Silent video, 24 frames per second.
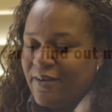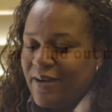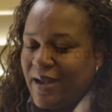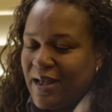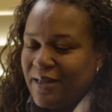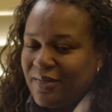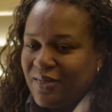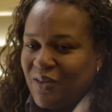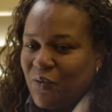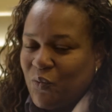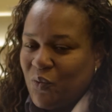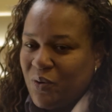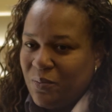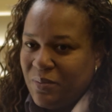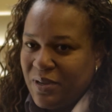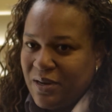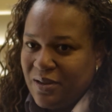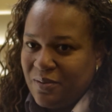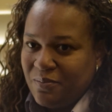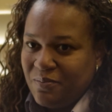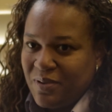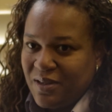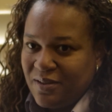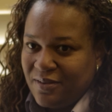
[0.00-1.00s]
at the Women
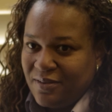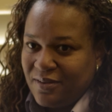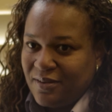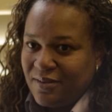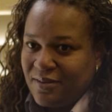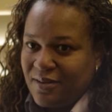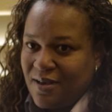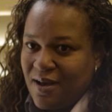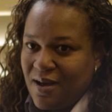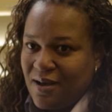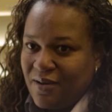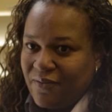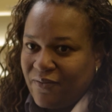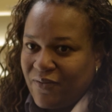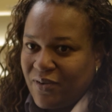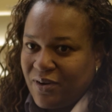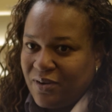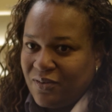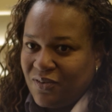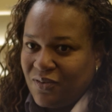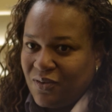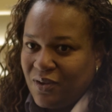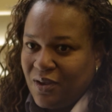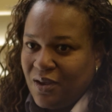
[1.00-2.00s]
in Business
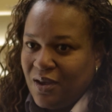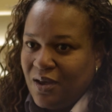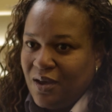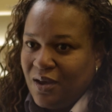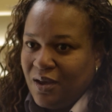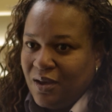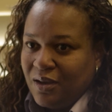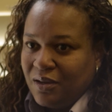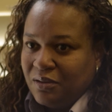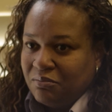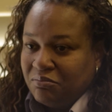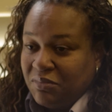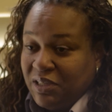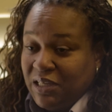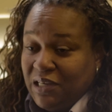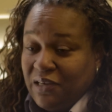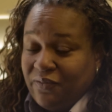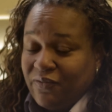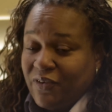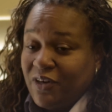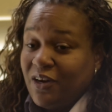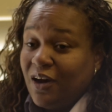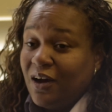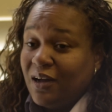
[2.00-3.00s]
conference,
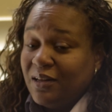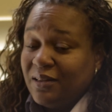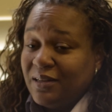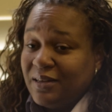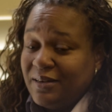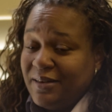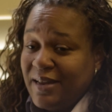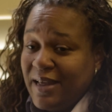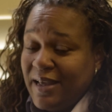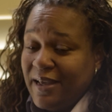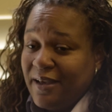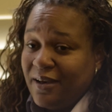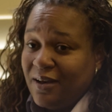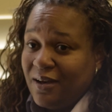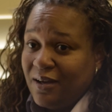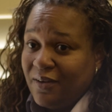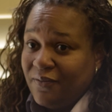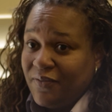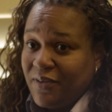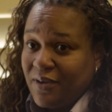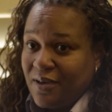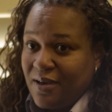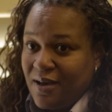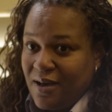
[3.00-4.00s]
even on the day
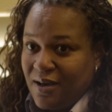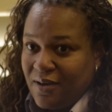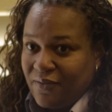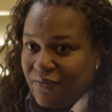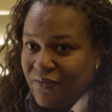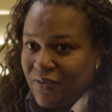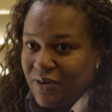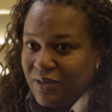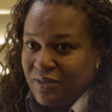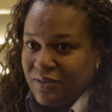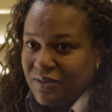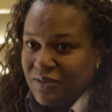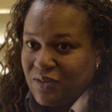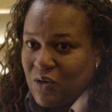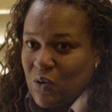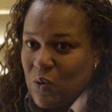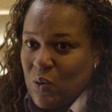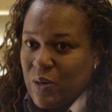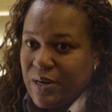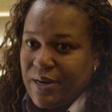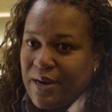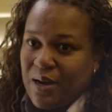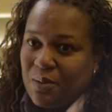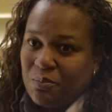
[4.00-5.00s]
of the conference.
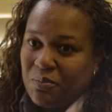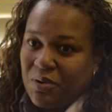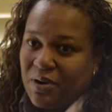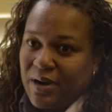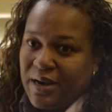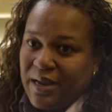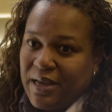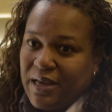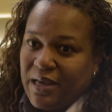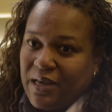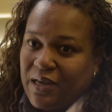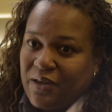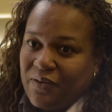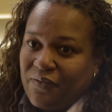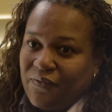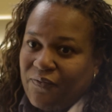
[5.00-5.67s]
Our number is